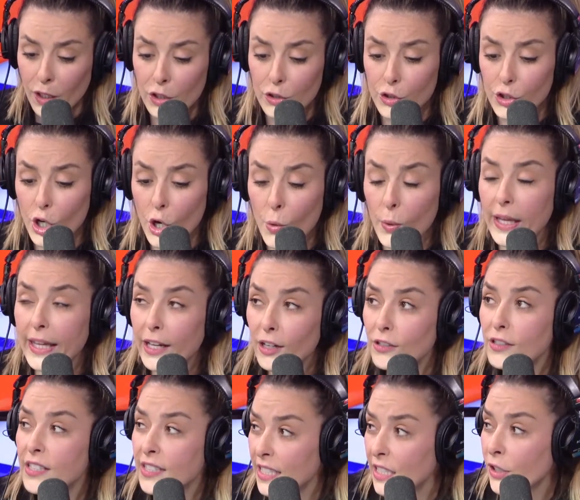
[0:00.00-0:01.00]
So
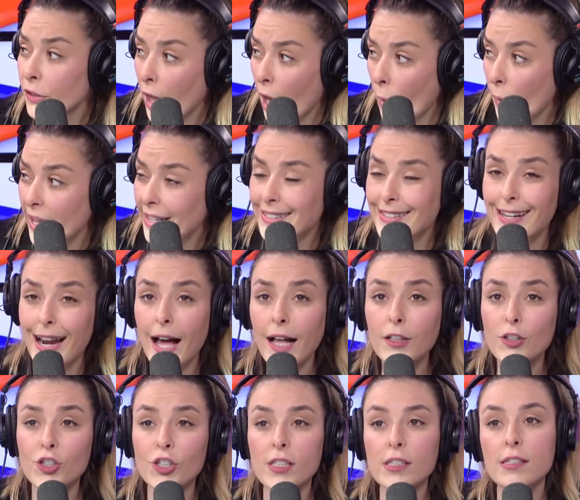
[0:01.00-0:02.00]
here's the deal, though. It's
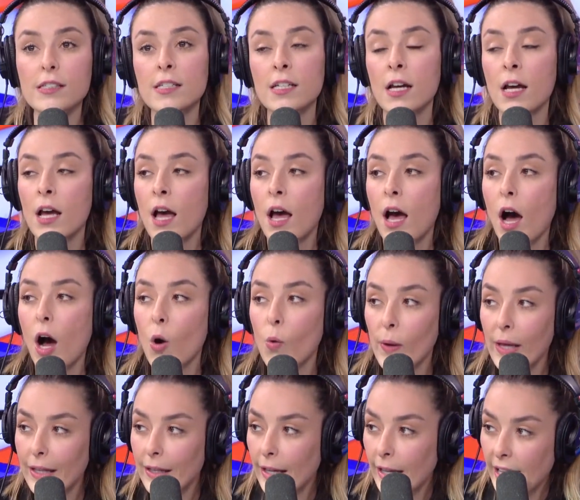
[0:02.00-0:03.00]
not just a
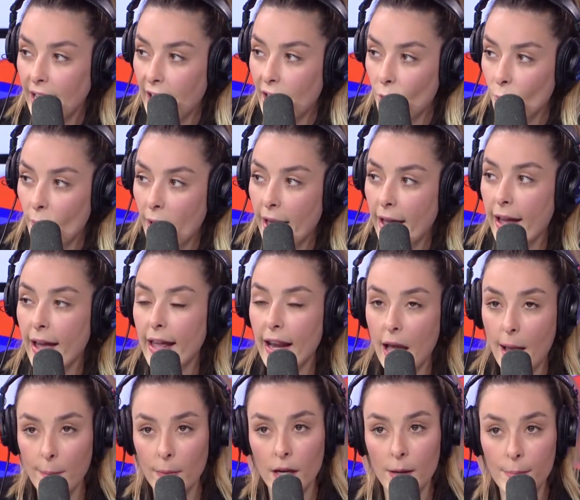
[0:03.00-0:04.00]
weekend getaway and
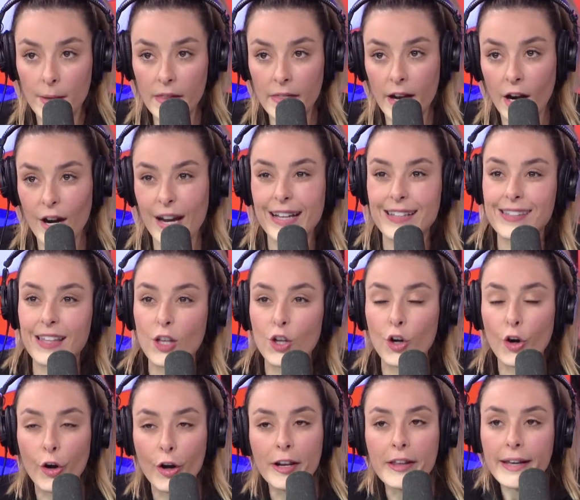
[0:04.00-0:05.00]
I'm going to be there. It's that
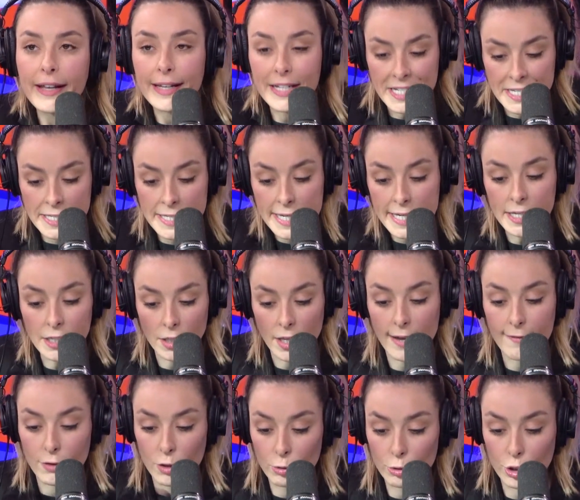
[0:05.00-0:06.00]
you're going to get a deal
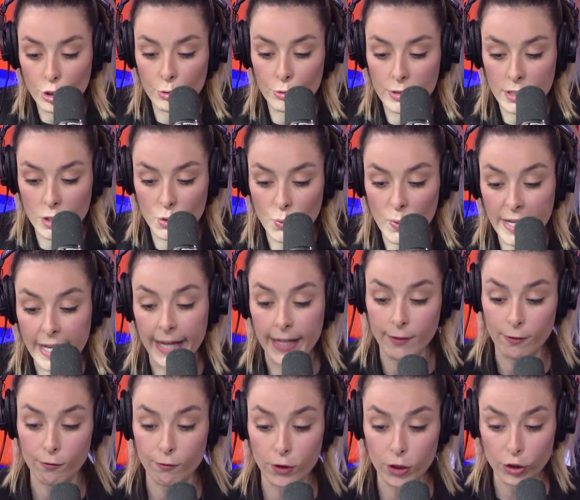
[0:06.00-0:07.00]
if you choose this
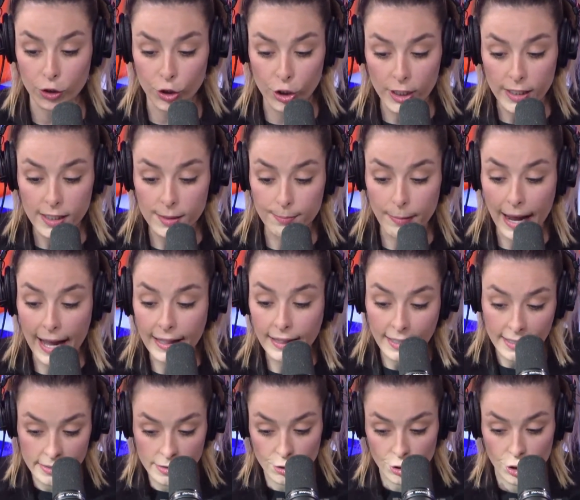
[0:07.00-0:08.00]
weekend. For just my
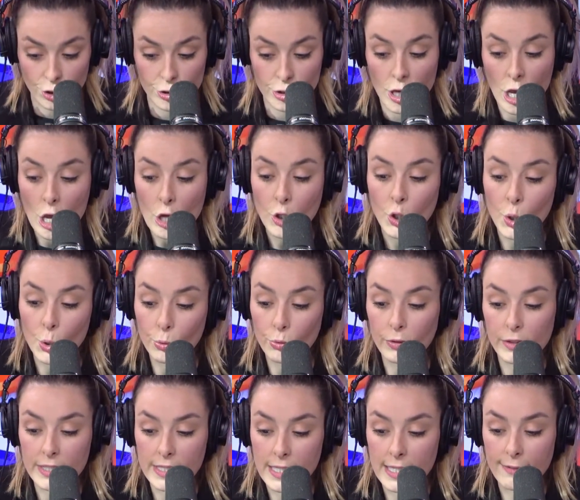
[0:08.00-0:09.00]
listeners, you will
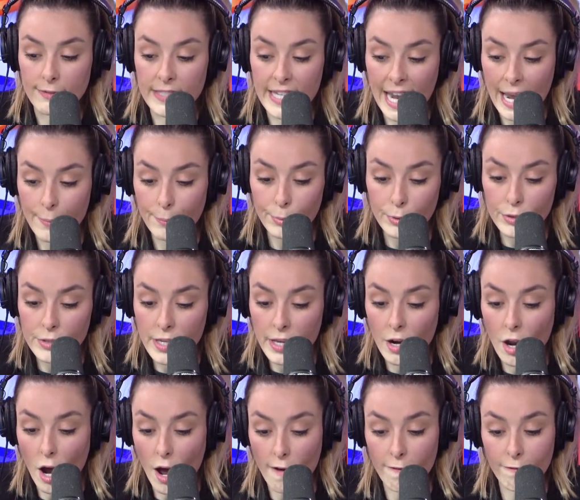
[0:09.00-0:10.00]
receive 10% off